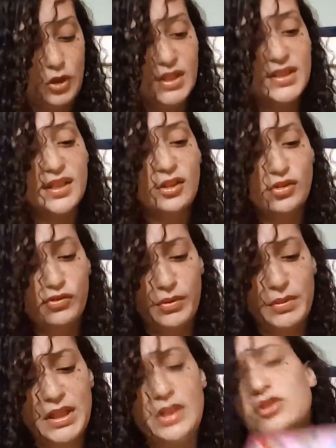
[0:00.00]
stickers
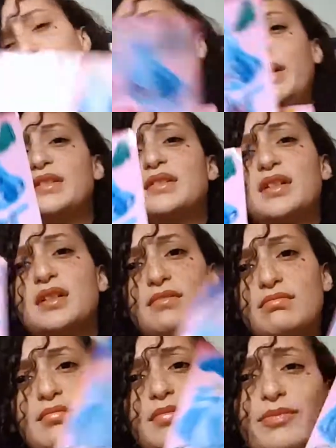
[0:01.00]
from each basic
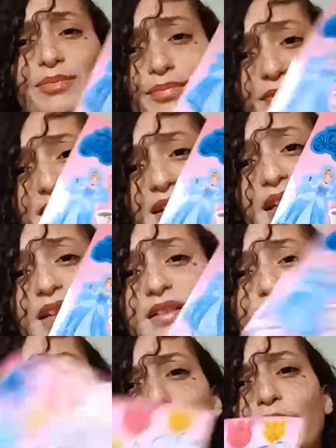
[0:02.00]

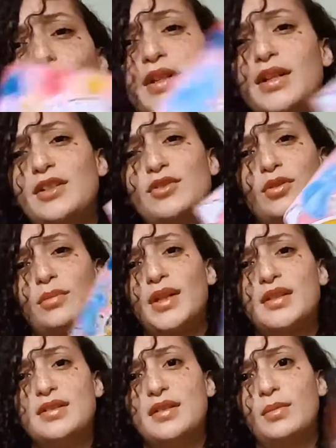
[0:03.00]
scenes, but you can
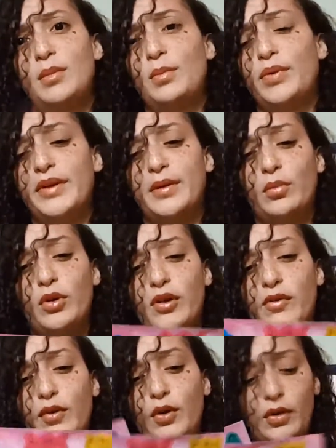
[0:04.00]
intermix them and put them
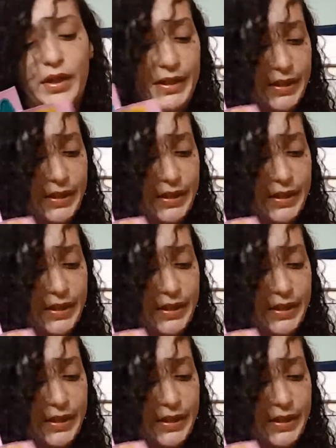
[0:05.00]
wherever it